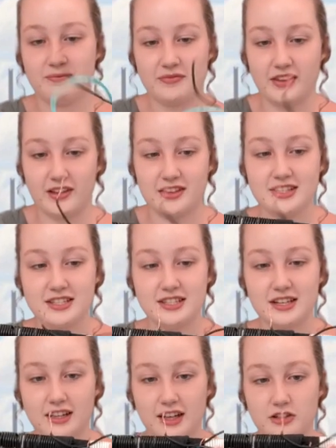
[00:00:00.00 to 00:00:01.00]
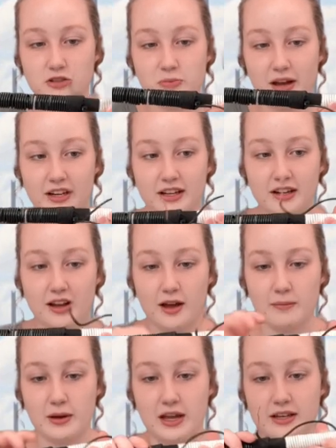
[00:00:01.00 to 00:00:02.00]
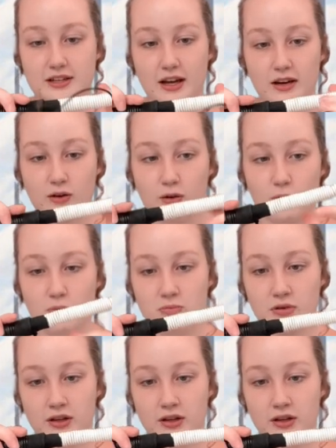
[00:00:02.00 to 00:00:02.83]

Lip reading: Now, this is an electromagnet I made at home,